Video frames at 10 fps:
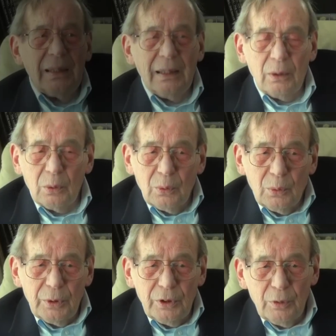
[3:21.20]
Now,
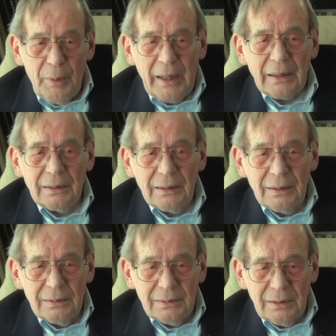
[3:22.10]
when you go back
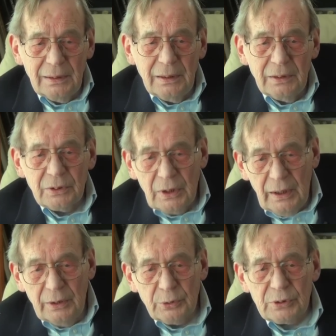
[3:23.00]
and it's
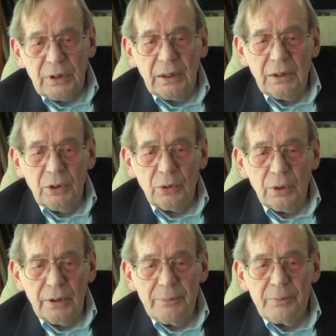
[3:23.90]
interesting, in the
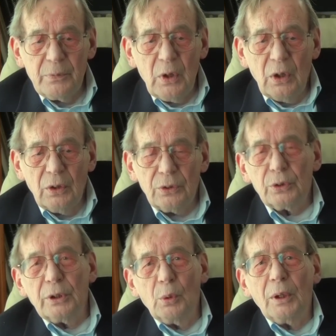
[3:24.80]
early
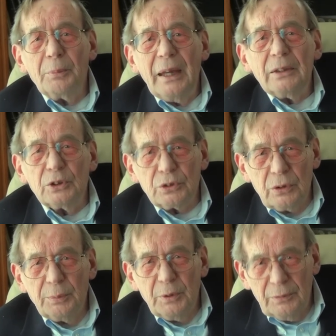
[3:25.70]
31
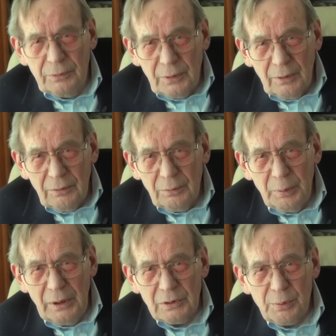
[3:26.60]
manuscript of
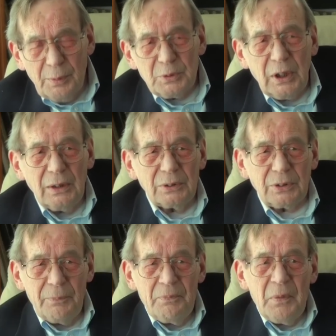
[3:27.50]
Beelzebub's Tales,